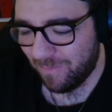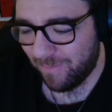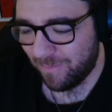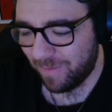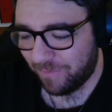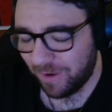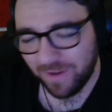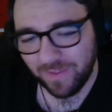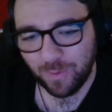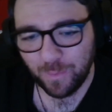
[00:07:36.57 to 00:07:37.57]
if you look
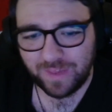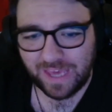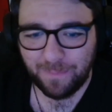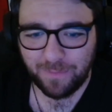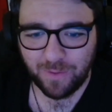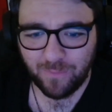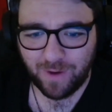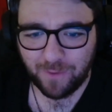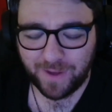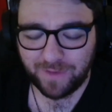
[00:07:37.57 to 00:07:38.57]
at the sort of teams that
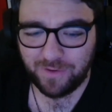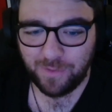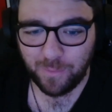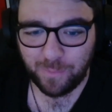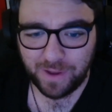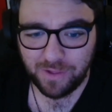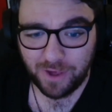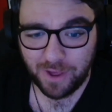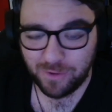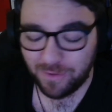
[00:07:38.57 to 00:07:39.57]
Ralf Hasenhüttl has been in
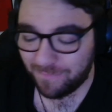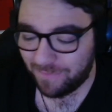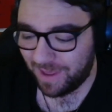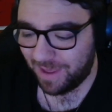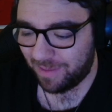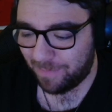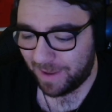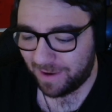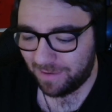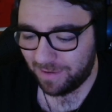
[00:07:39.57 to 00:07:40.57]
charge of, it's
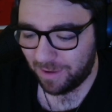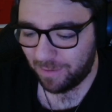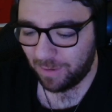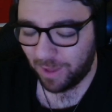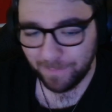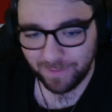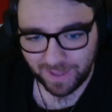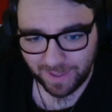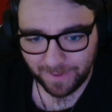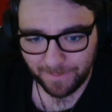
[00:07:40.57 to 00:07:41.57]
been
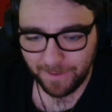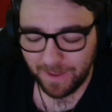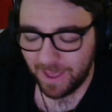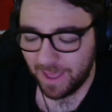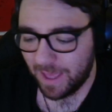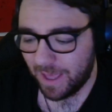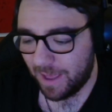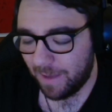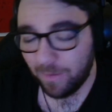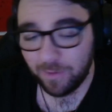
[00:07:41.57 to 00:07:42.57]
Leipzig.
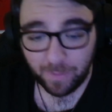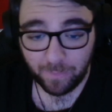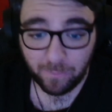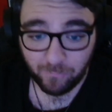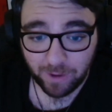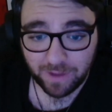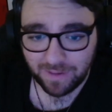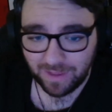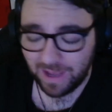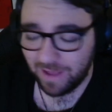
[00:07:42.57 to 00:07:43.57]
It's been
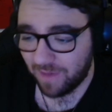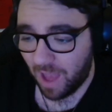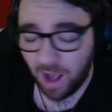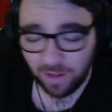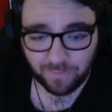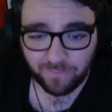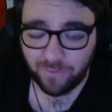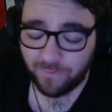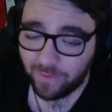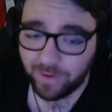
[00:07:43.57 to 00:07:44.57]
recent years, us for
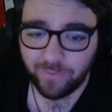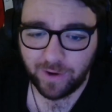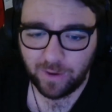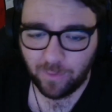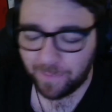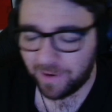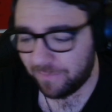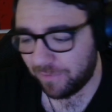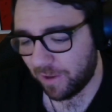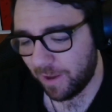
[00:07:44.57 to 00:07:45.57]
a very, very long period
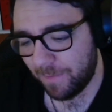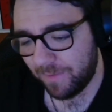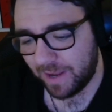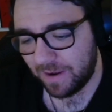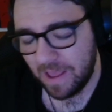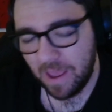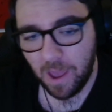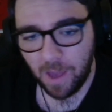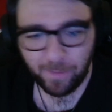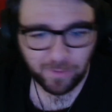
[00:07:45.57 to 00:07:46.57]
of time, and then
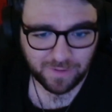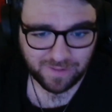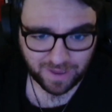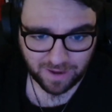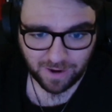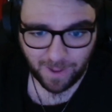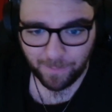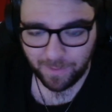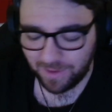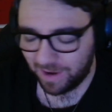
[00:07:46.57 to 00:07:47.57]
a Bundesliga club
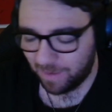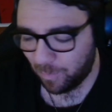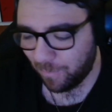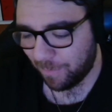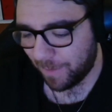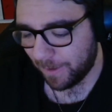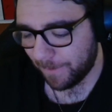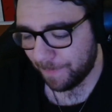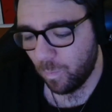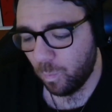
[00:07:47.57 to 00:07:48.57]
is in Wolfsburg.
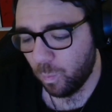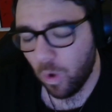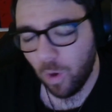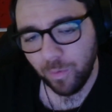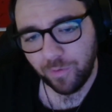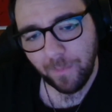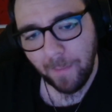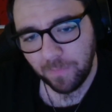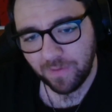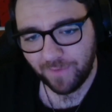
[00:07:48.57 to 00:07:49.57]
What would the
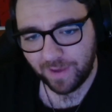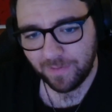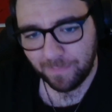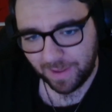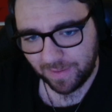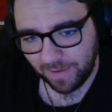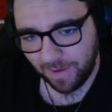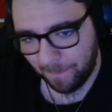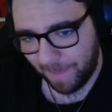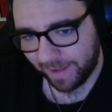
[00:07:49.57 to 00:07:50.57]
motivator be to
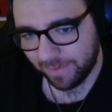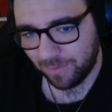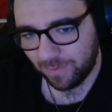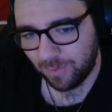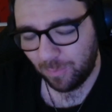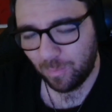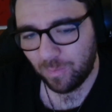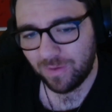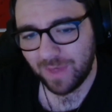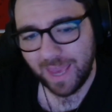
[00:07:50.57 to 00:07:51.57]
come back to
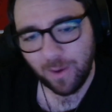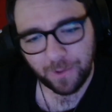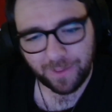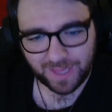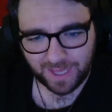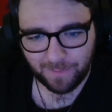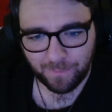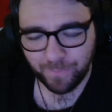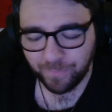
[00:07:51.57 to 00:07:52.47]
take on a team